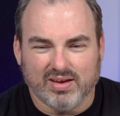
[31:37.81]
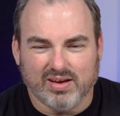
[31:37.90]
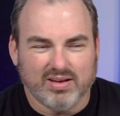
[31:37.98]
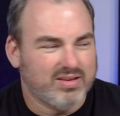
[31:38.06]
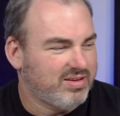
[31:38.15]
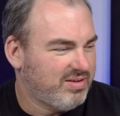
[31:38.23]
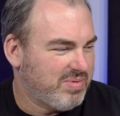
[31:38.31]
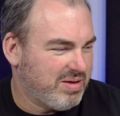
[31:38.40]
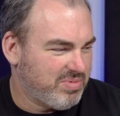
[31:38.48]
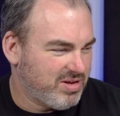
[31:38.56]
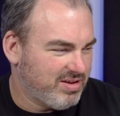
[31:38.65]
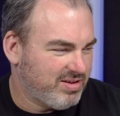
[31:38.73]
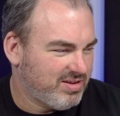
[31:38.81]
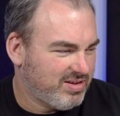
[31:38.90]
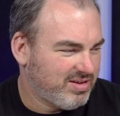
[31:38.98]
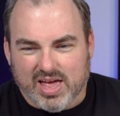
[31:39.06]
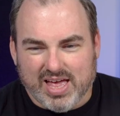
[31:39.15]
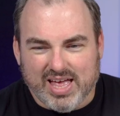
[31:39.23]
Yeah. Maybe.
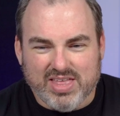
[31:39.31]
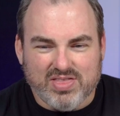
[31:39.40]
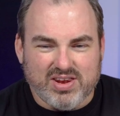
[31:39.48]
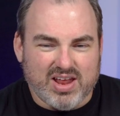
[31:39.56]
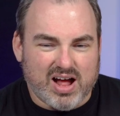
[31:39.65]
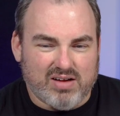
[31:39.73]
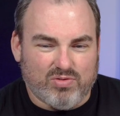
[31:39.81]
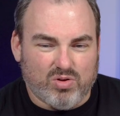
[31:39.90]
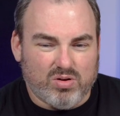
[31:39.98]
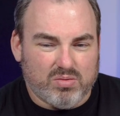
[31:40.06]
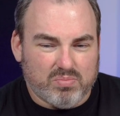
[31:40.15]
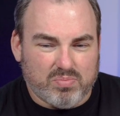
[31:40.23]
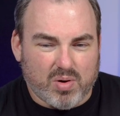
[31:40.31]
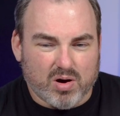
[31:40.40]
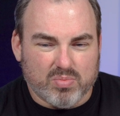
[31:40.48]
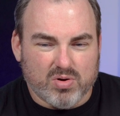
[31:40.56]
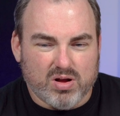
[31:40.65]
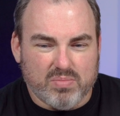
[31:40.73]
In the novel,
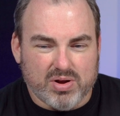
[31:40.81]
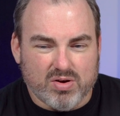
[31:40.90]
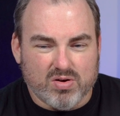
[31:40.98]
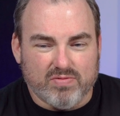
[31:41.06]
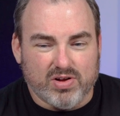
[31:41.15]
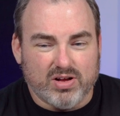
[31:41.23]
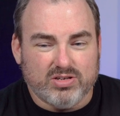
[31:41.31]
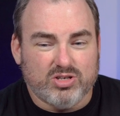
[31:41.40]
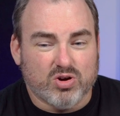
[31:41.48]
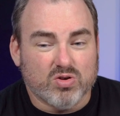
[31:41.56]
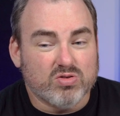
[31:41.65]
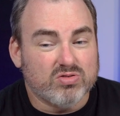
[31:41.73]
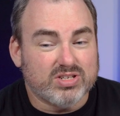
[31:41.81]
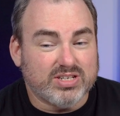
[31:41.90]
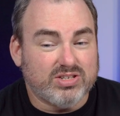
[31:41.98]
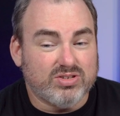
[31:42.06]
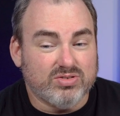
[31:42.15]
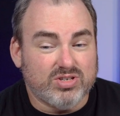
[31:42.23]
Barbara Minerva turns
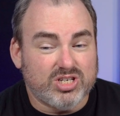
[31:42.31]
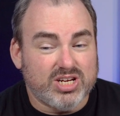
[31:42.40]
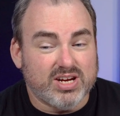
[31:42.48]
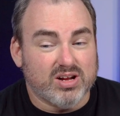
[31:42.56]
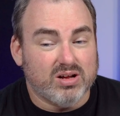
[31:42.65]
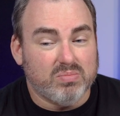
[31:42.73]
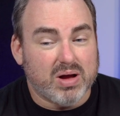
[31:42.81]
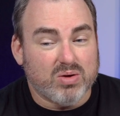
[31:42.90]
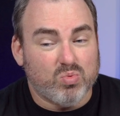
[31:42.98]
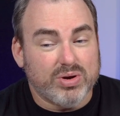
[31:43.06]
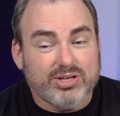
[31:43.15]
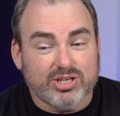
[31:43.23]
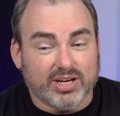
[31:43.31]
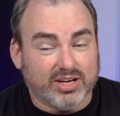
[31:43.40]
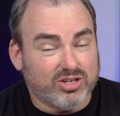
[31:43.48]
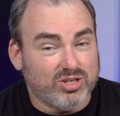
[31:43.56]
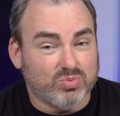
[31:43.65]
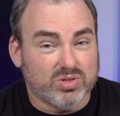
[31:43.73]
into Cheetah by wishing
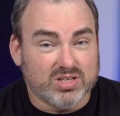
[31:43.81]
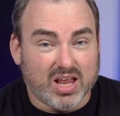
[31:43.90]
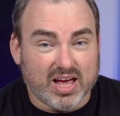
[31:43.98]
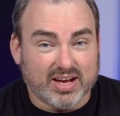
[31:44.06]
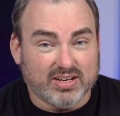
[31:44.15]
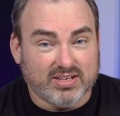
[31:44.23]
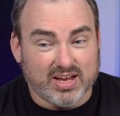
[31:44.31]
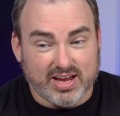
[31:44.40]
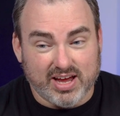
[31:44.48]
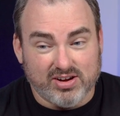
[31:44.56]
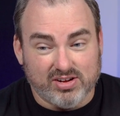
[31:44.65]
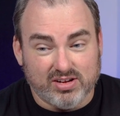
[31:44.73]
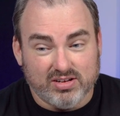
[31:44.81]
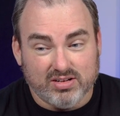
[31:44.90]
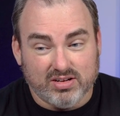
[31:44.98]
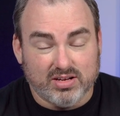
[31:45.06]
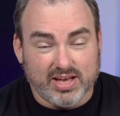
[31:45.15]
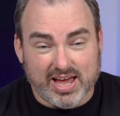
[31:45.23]
she was like Diana,
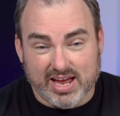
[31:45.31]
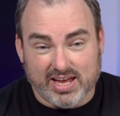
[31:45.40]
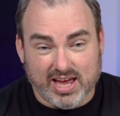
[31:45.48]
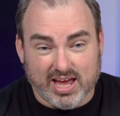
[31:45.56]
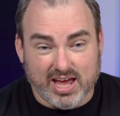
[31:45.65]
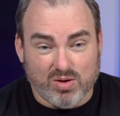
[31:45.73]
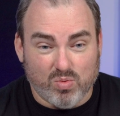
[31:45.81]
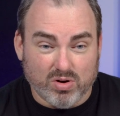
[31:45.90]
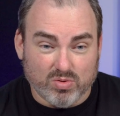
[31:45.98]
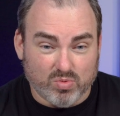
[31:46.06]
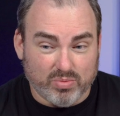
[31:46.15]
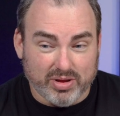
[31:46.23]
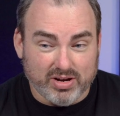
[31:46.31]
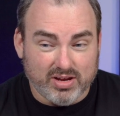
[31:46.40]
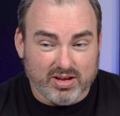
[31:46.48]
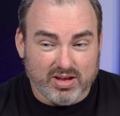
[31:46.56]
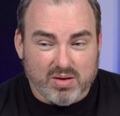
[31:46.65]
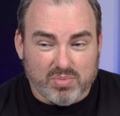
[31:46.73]
aka Wonder Woman.
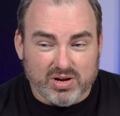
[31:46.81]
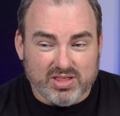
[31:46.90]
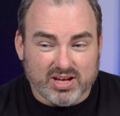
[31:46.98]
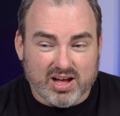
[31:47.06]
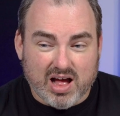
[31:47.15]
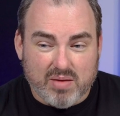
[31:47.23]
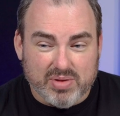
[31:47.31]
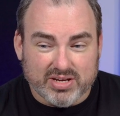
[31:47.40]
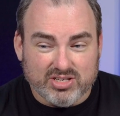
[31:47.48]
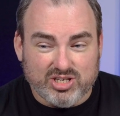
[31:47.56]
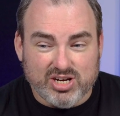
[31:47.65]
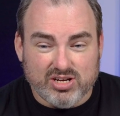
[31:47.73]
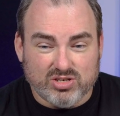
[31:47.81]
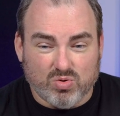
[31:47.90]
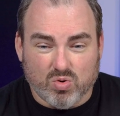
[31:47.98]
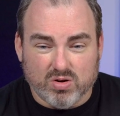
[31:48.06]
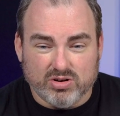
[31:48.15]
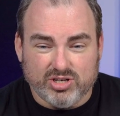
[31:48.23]
But in the comics, Cheetah's
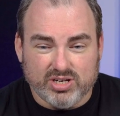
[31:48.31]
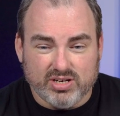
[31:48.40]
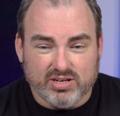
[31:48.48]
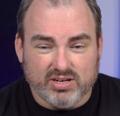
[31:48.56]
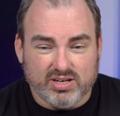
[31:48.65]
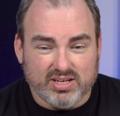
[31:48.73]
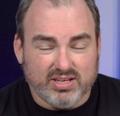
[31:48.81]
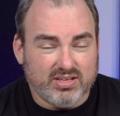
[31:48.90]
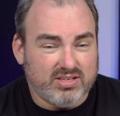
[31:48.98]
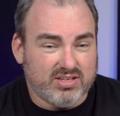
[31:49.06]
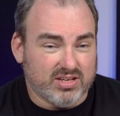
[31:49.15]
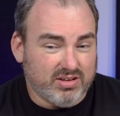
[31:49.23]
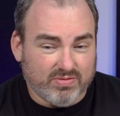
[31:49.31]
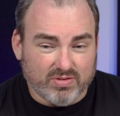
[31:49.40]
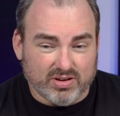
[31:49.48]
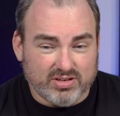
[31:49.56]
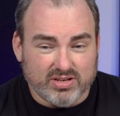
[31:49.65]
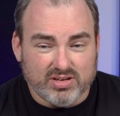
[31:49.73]
origin is
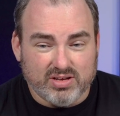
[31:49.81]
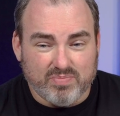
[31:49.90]
different.